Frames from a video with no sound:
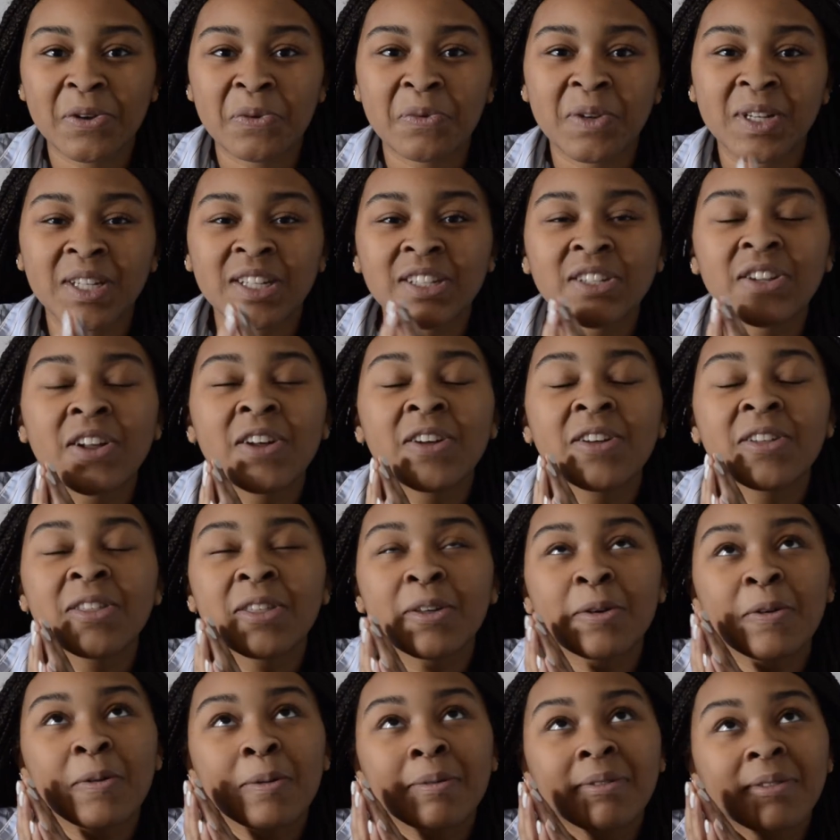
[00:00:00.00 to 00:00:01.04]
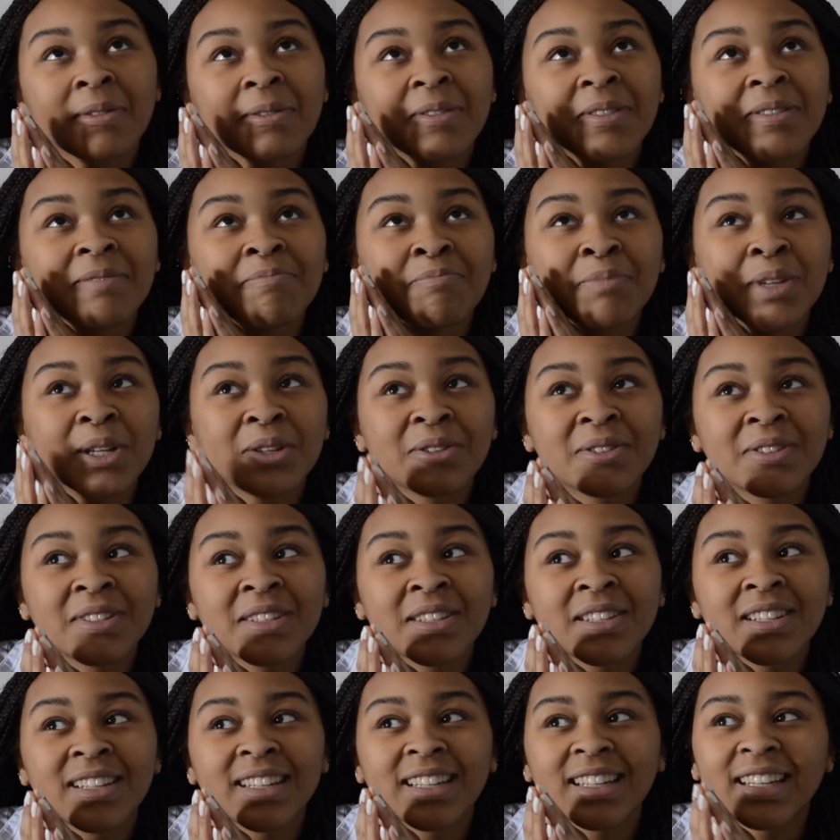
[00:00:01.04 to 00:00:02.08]
which is all the music.
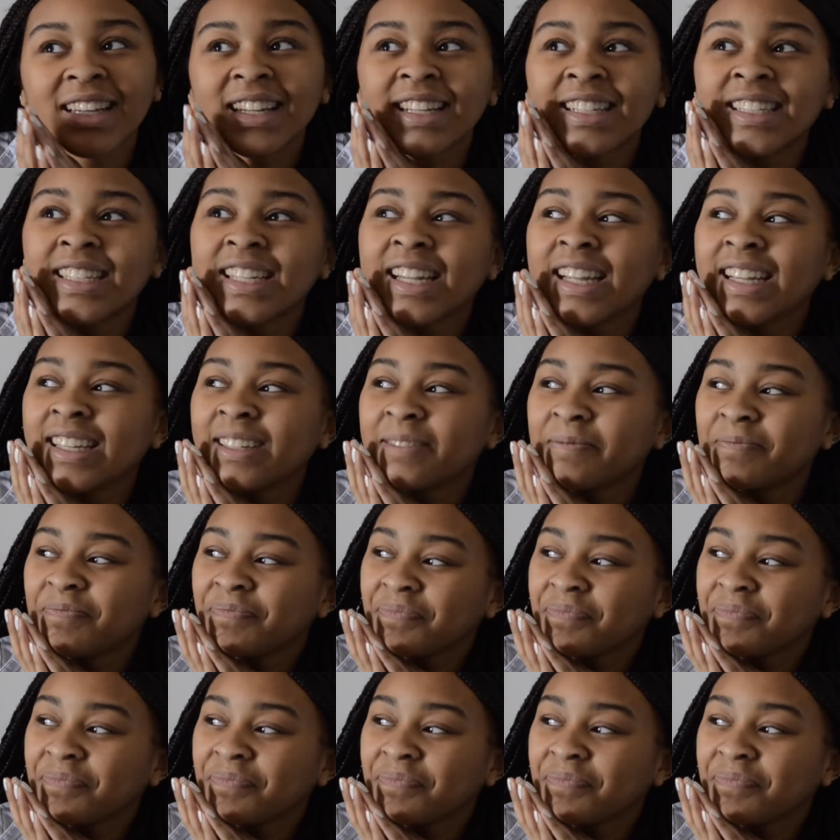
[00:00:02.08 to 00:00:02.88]
It's like